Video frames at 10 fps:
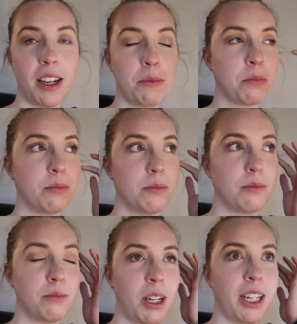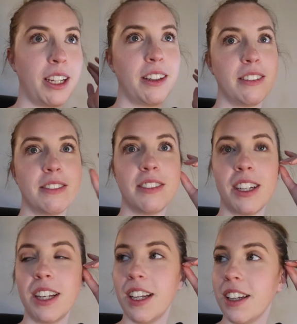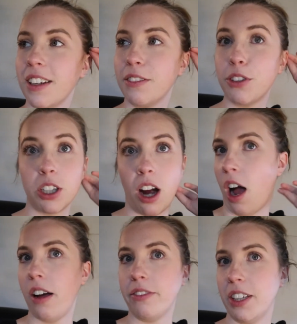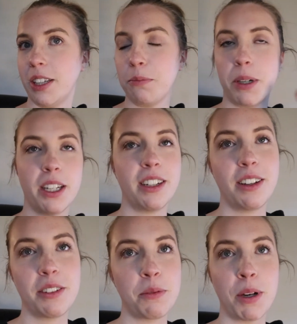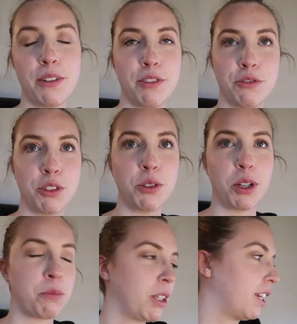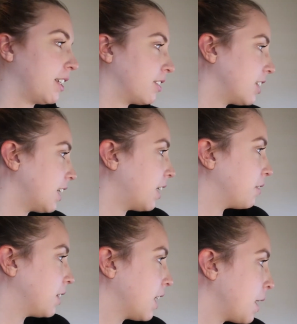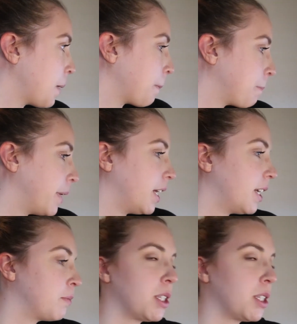I'm ready for coffee, but I'm ready for food. I'm really hungry now. But I'm